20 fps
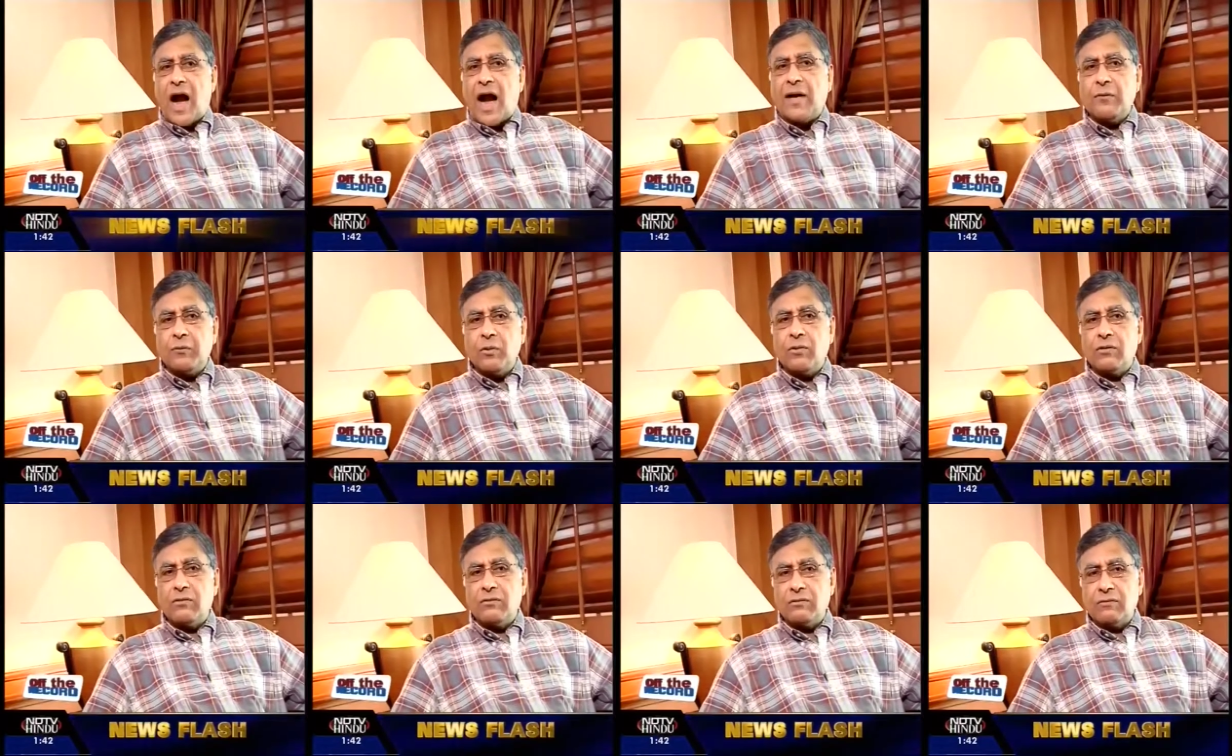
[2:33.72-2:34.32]
I
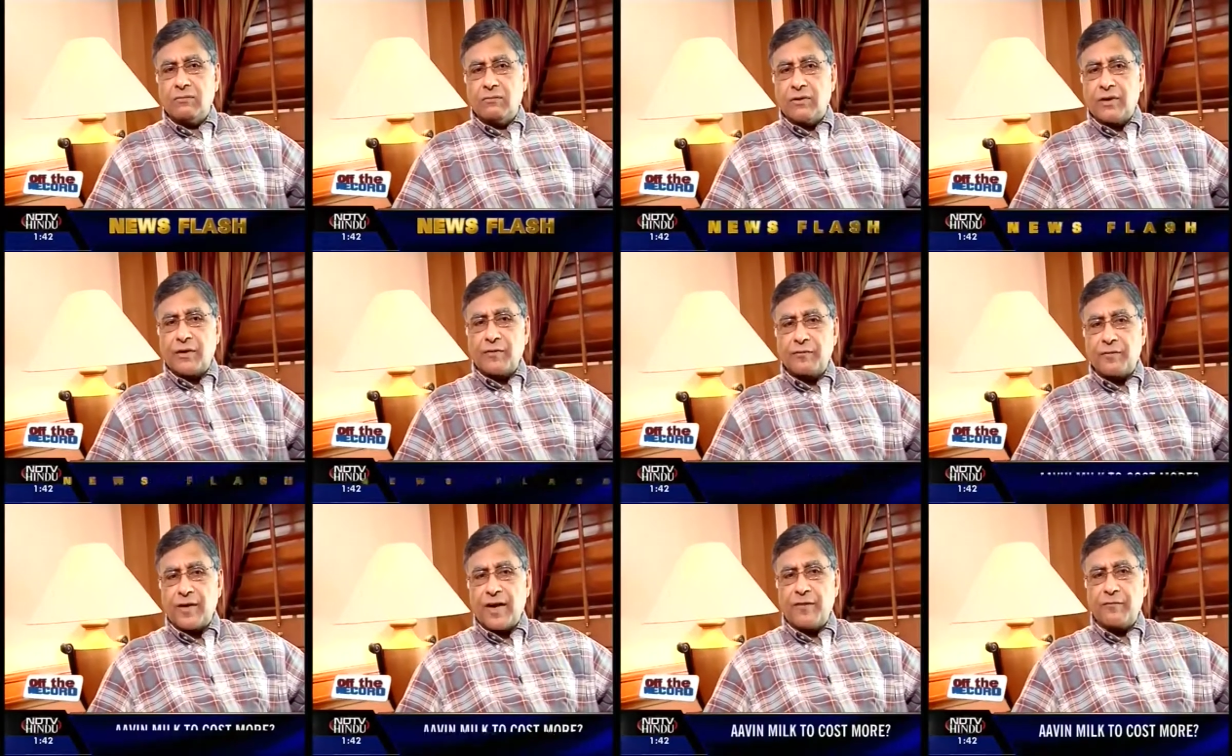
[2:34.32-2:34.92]
would
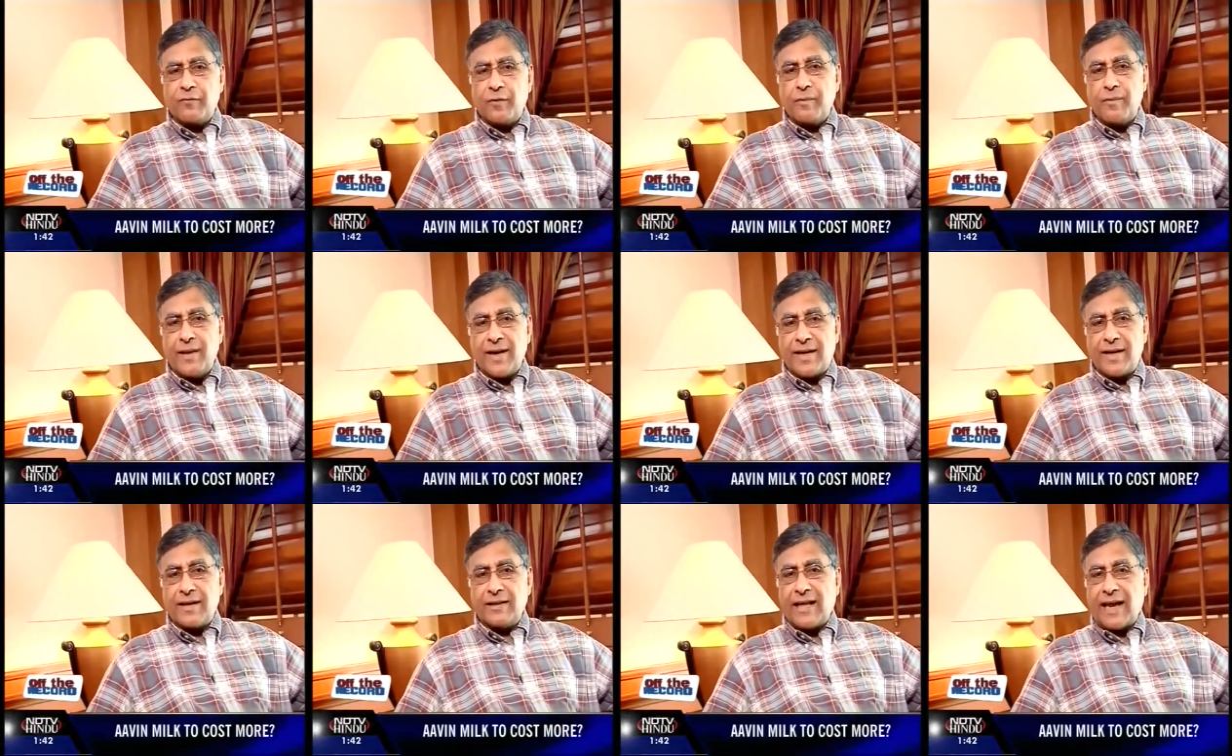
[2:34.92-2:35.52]
refrain from
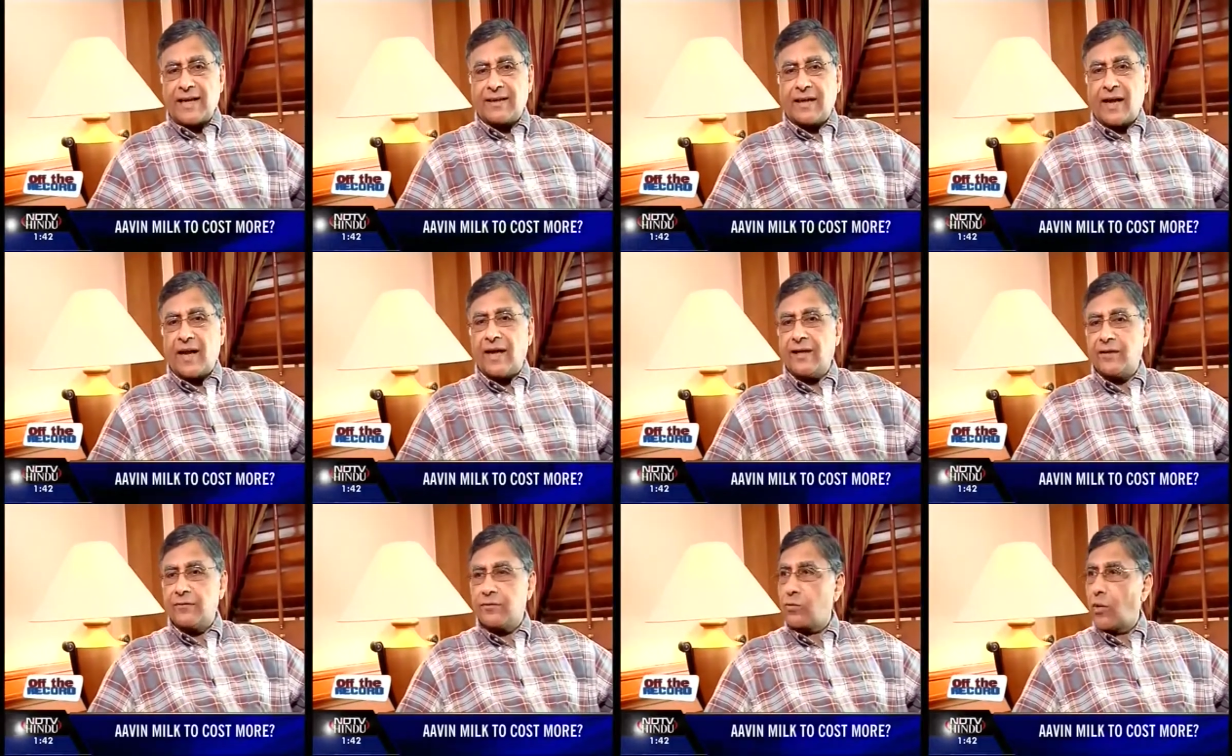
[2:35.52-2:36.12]
making that
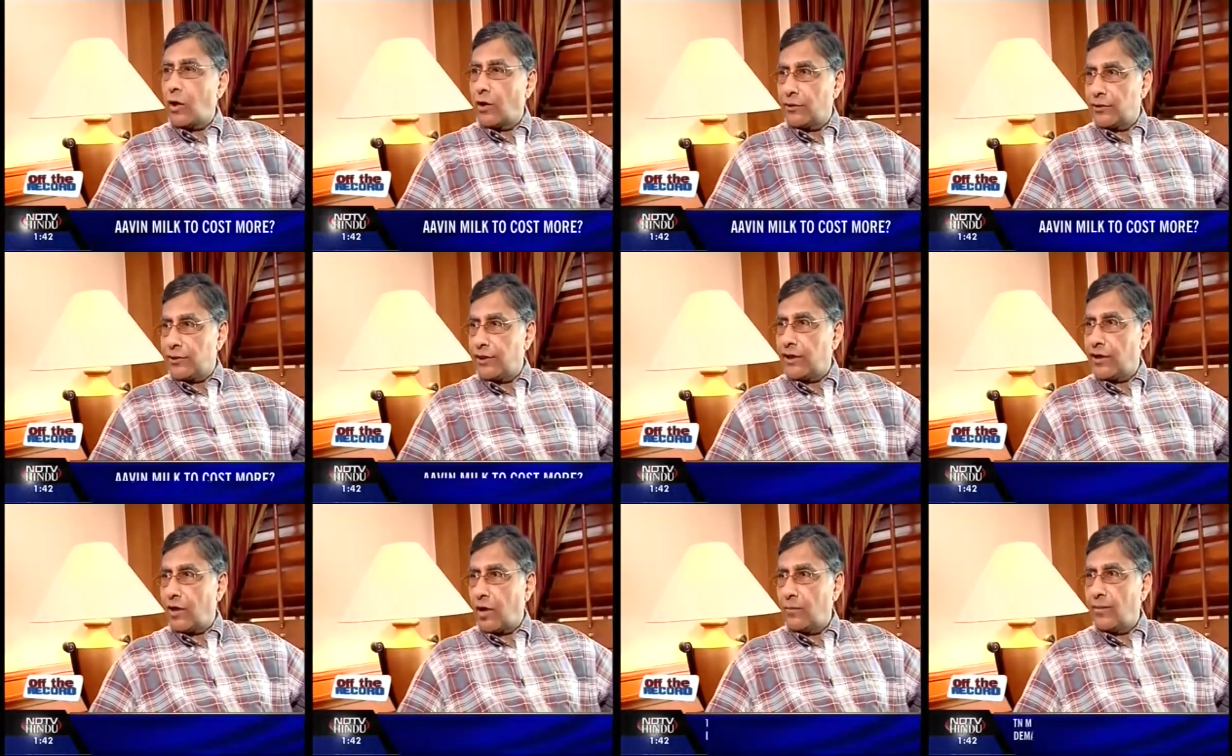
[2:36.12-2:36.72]
kind of
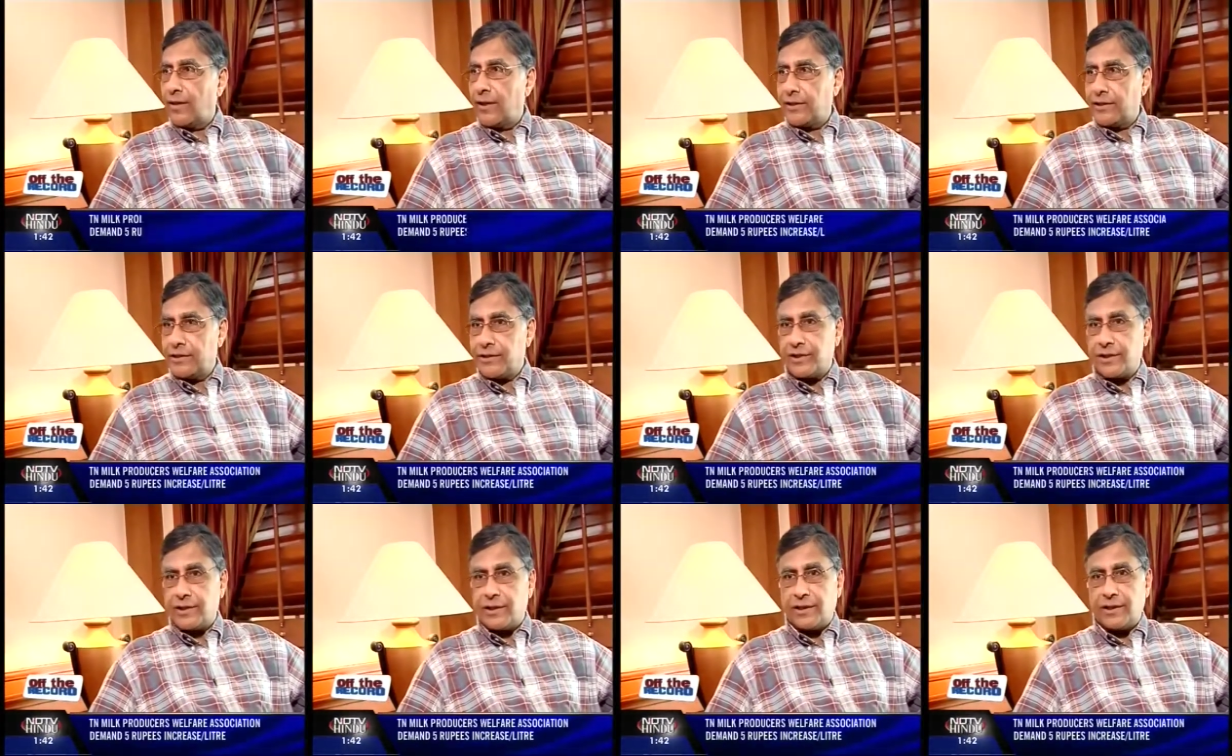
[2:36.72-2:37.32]
quality
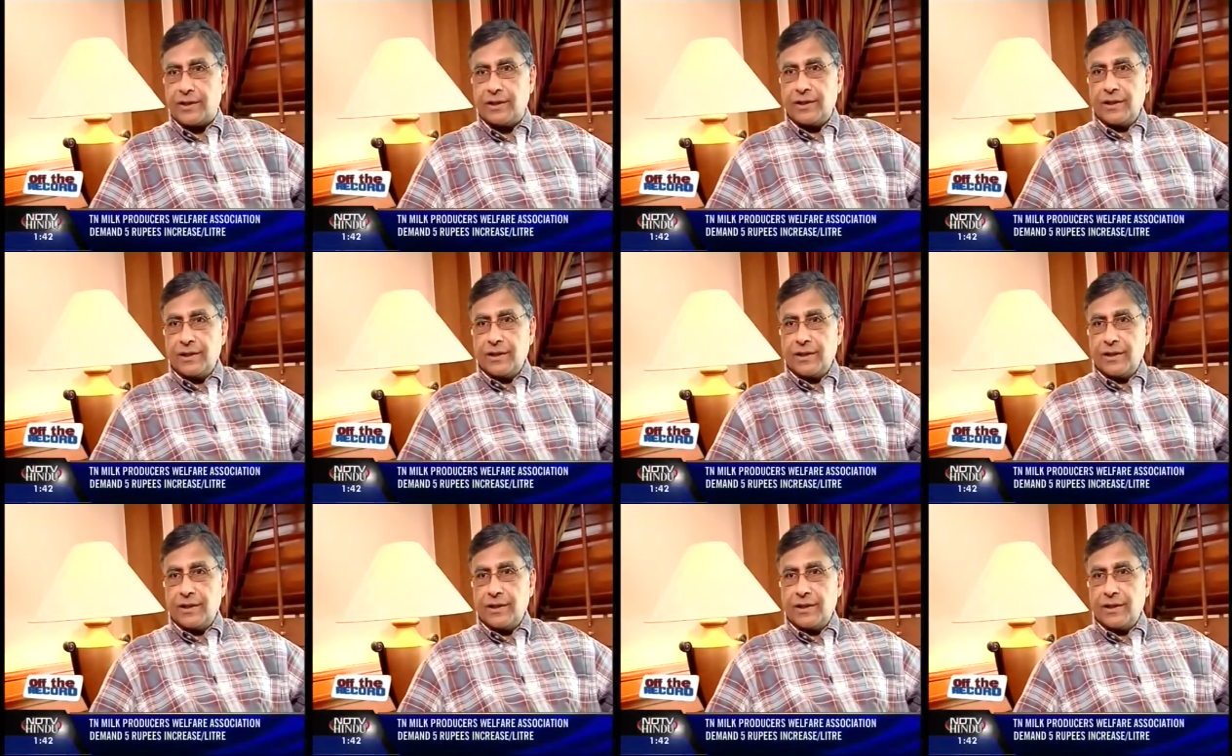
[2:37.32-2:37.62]
comment uh,